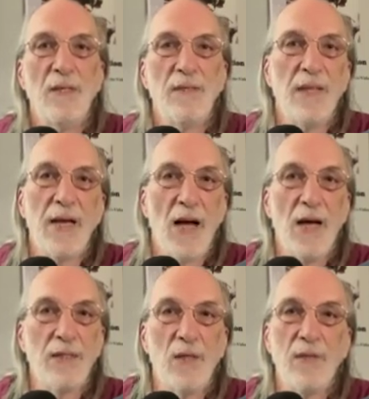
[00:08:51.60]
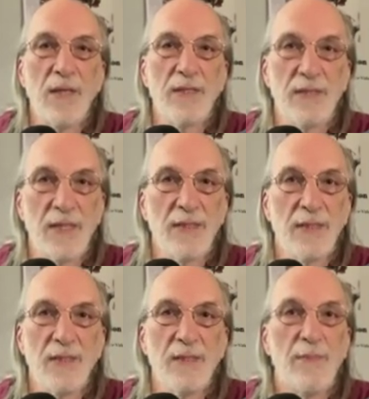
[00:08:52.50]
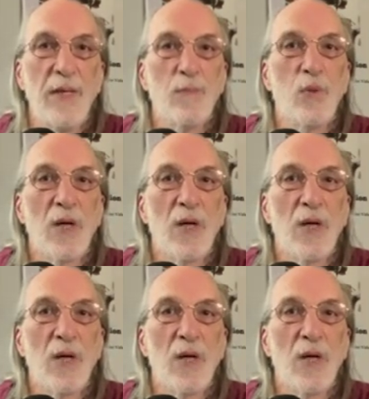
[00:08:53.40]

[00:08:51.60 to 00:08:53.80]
That ongoing extinction is being put